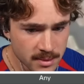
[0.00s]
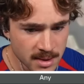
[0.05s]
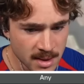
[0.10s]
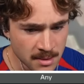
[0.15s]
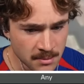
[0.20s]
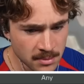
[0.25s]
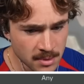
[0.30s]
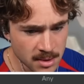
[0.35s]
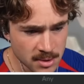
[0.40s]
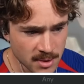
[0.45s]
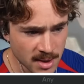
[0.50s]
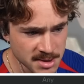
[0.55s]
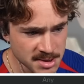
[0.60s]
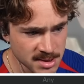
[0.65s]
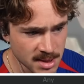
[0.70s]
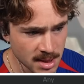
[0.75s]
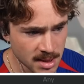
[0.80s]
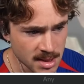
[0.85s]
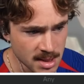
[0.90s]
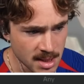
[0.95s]
Then you guys
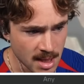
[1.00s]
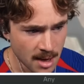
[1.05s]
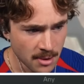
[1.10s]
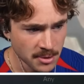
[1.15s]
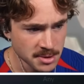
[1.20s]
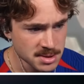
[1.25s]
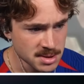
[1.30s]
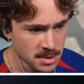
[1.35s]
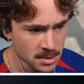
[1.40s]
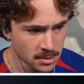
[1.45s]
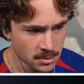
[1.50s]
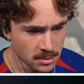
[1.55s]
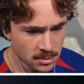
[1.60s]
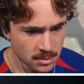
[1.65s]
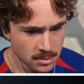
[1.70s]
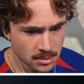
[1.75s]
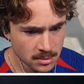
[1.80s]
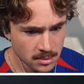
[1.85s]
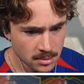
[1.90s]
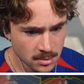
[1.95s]
said he got one too.
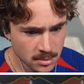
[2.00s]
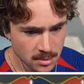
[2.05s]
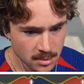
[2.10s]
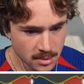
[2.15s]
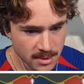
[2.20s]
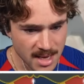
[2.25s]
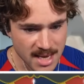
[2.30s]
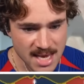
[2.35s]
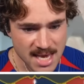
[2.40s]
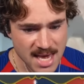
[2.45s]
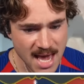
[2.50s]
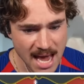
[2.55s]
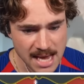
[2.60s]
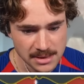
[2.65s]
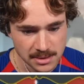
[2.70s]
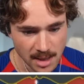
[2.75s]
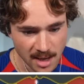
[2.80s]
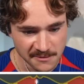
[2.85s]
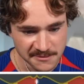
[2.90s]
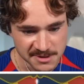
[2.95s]
The EA
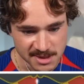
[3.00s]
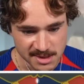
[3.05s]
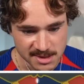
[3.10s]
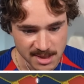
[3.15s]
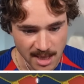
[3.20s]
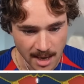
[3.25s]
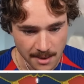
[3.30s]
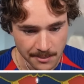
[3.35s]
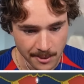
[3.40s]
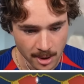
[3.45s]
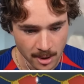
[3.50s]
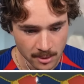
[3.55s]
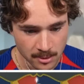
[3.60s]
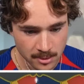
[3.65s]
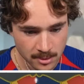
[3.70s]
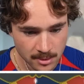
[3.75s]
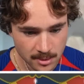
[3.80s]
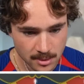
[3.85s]
loves this guy, bro.